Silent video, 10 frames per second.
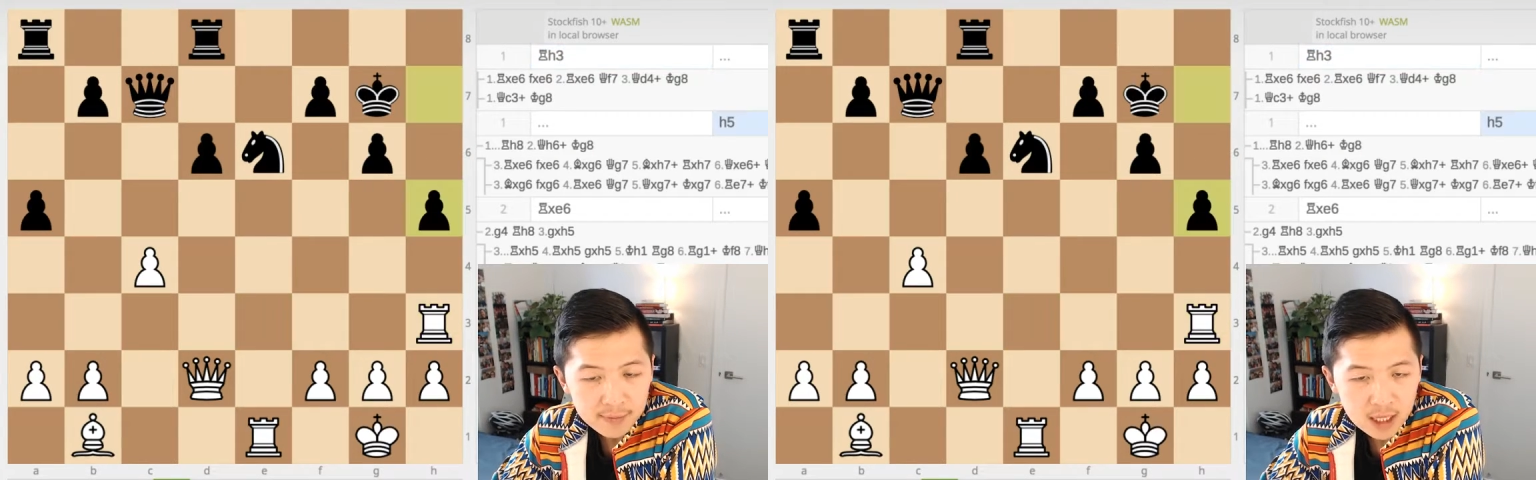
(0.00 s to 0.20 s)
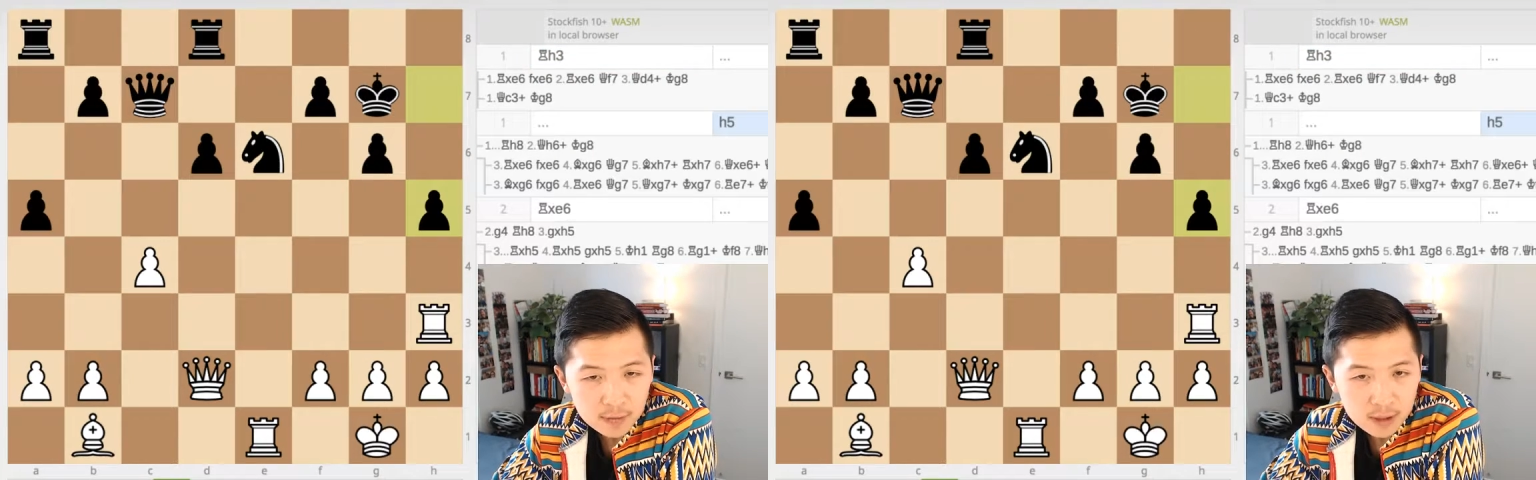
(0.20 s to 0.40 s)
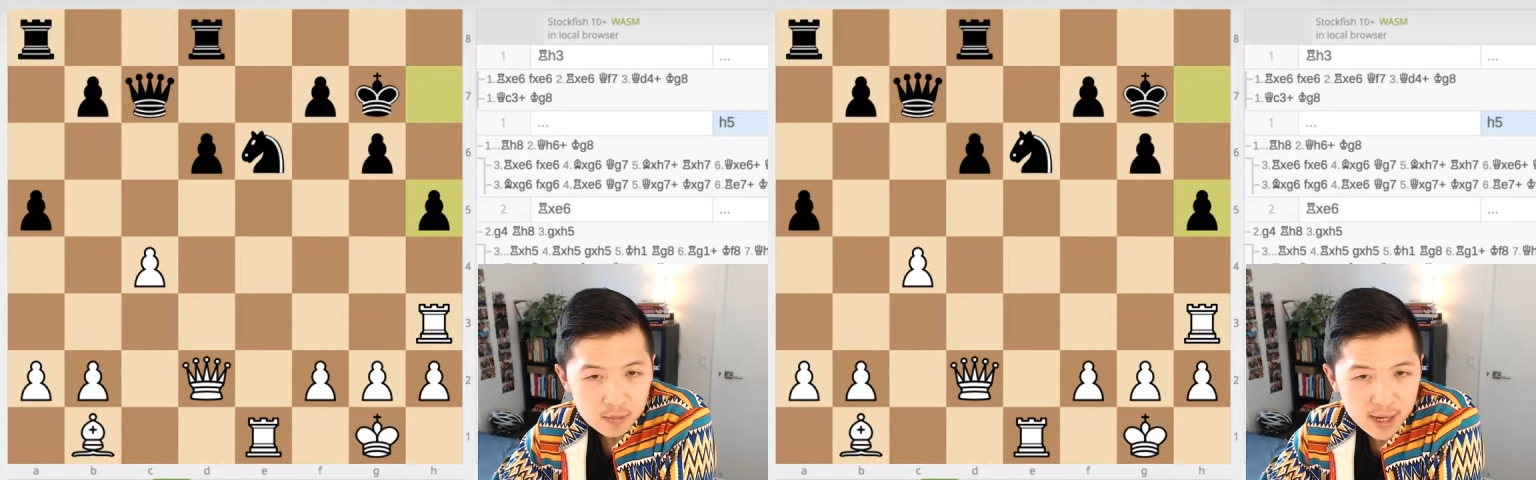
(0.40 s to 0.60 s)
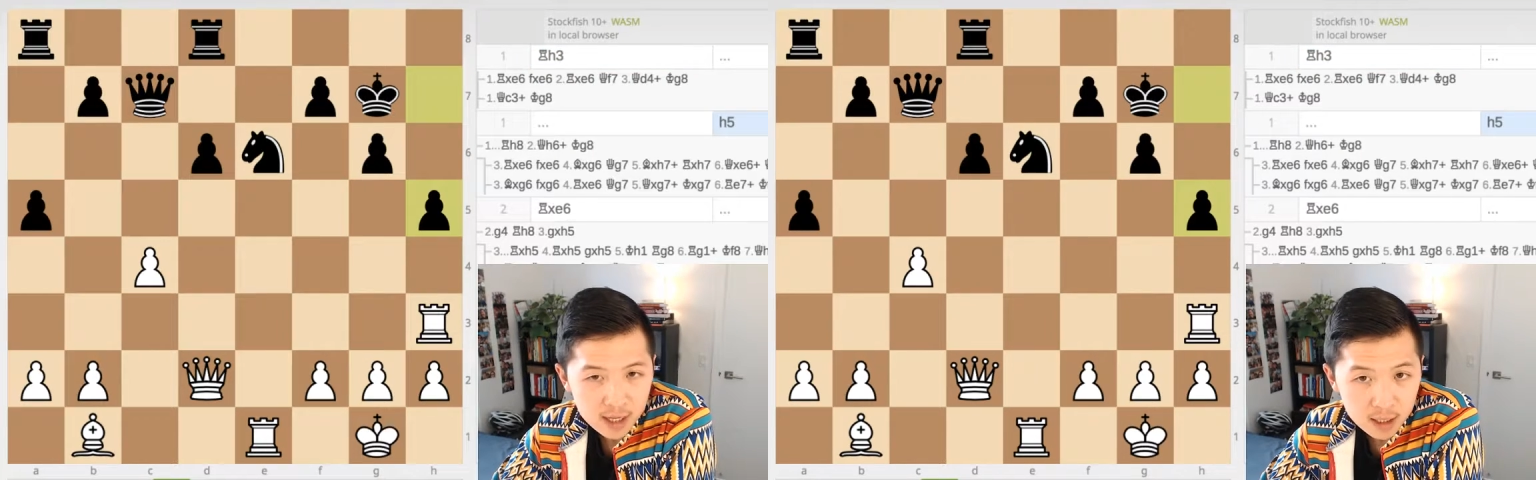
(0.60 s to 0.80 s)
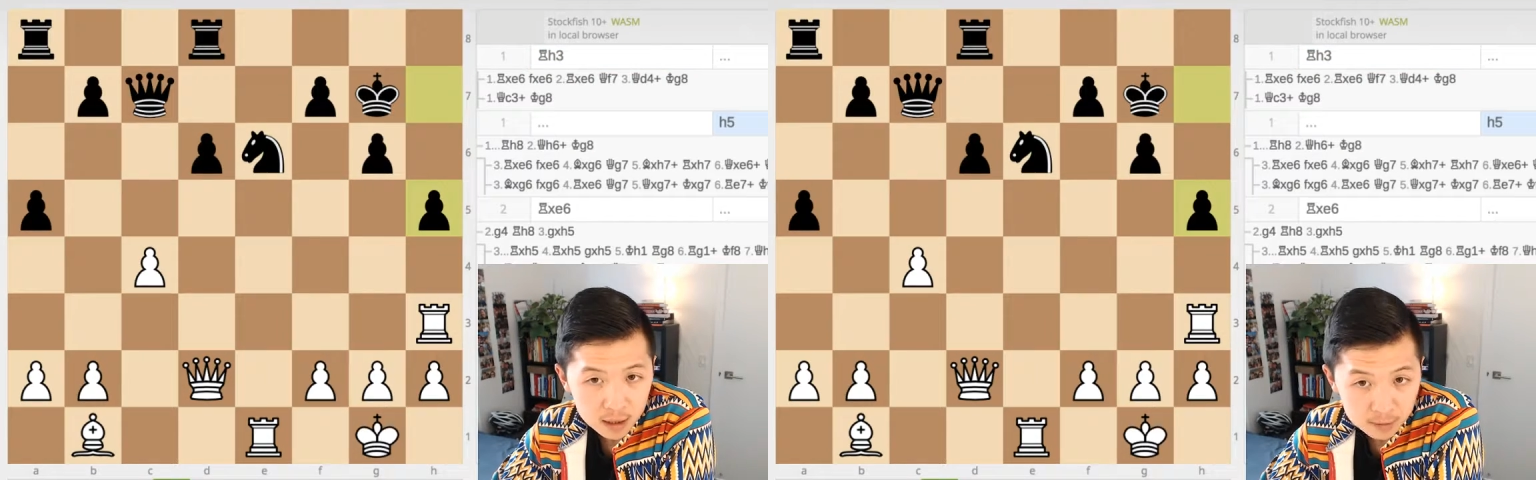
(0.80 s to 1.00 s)
h5 is bad
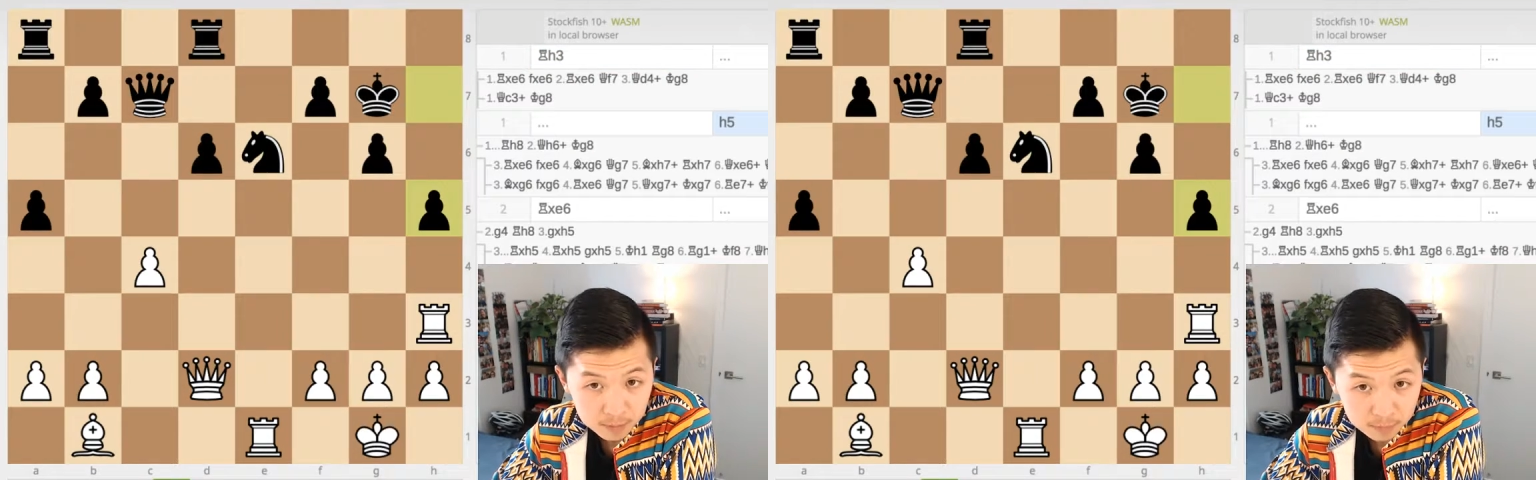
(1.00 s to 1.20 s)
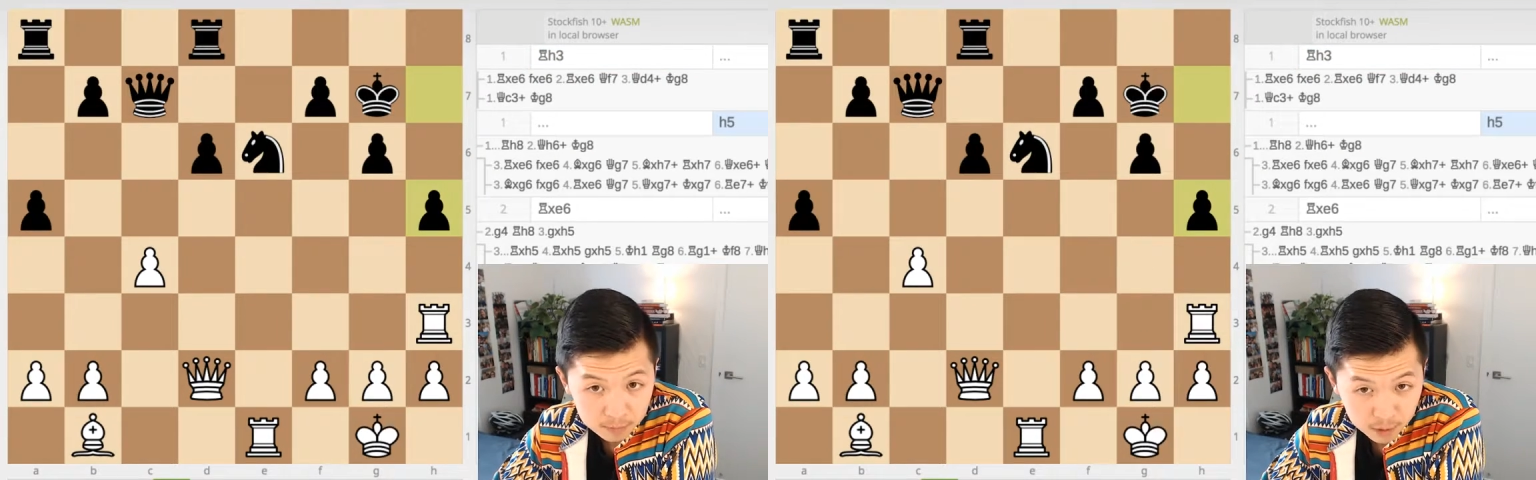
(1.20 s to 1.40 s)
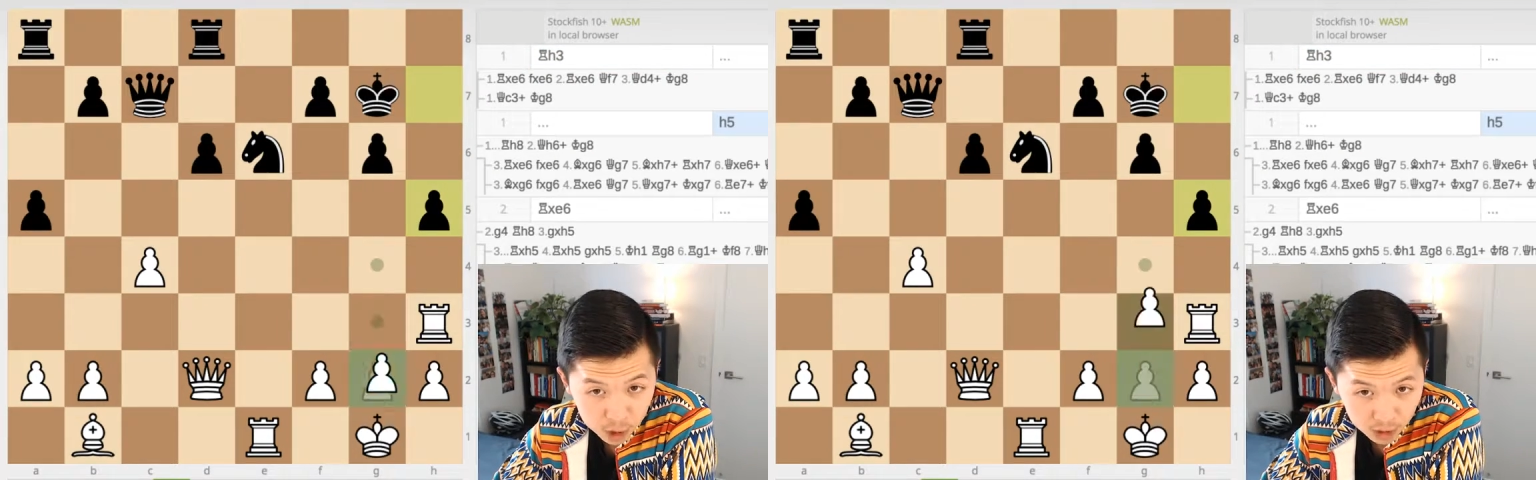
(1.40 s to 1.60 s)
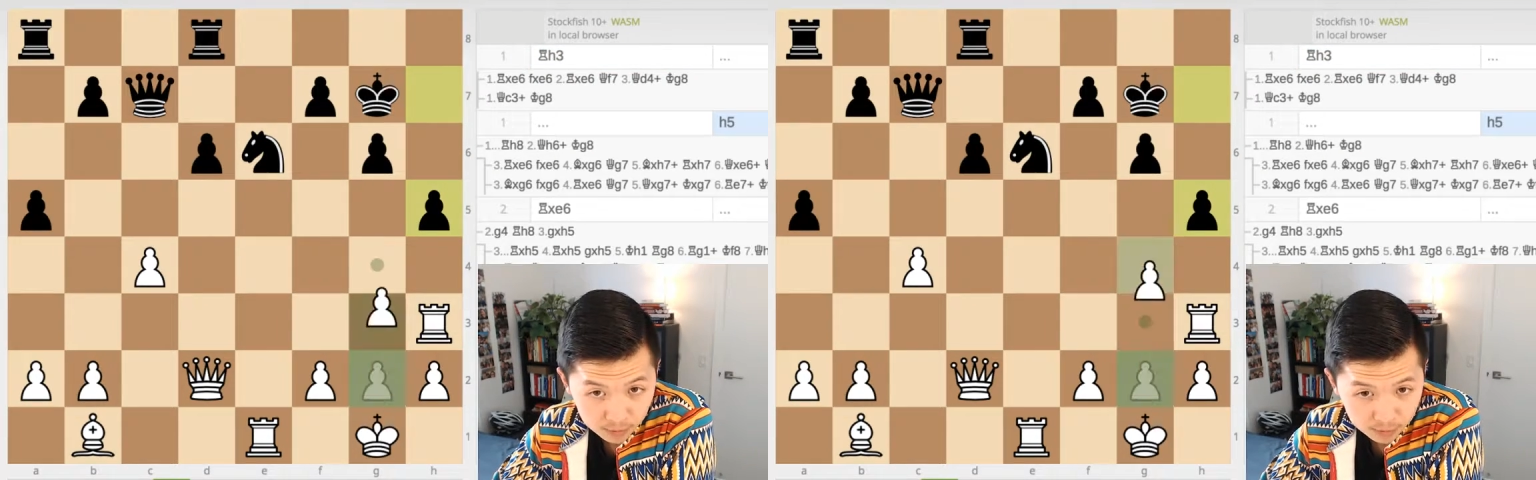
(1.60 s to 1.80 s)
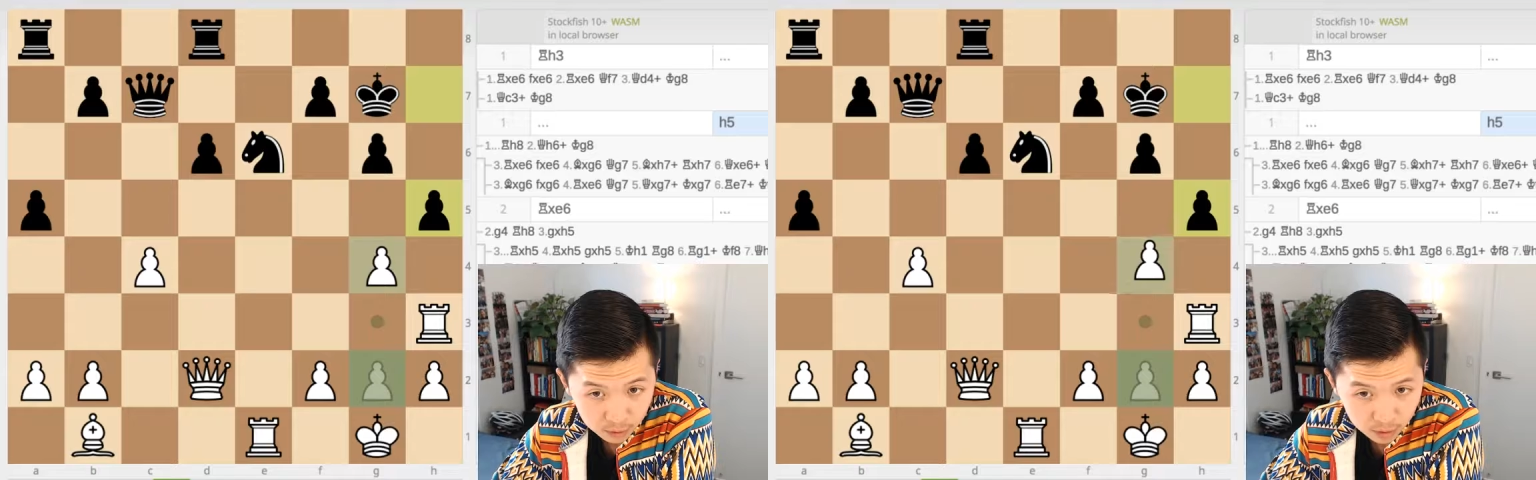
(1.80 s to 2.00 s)
because of
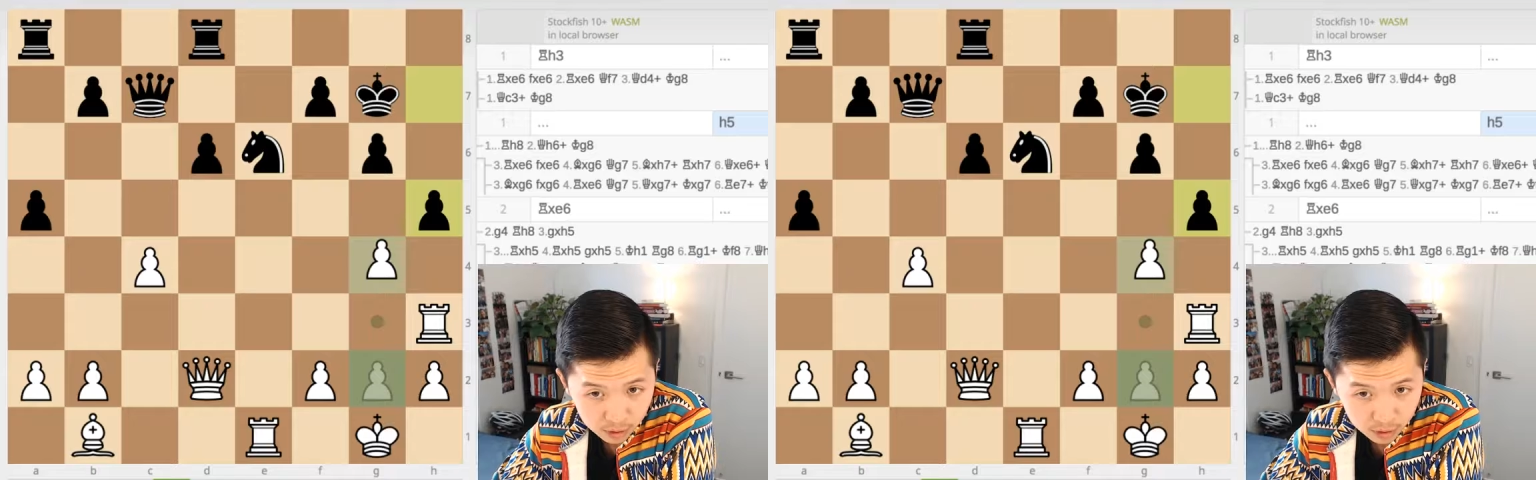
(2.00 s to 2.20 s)
g4.